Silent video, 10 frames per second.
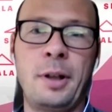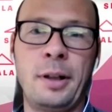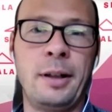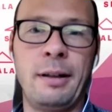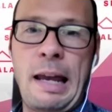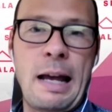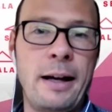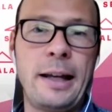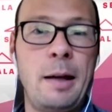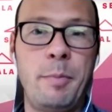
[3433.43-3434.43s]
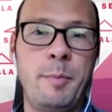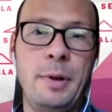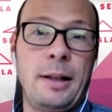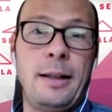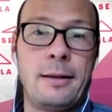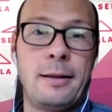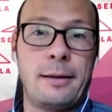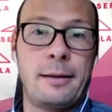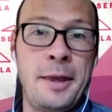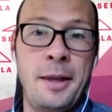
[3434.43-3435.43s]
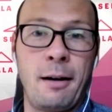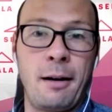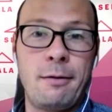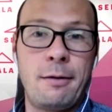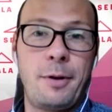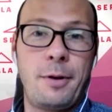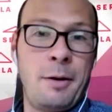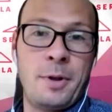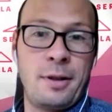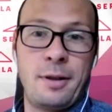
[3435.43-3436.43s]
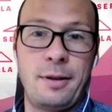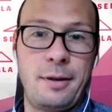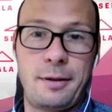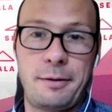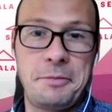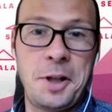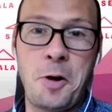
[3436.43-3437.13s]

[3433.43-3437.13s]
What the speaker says: certain AI capabilities in there. It was just,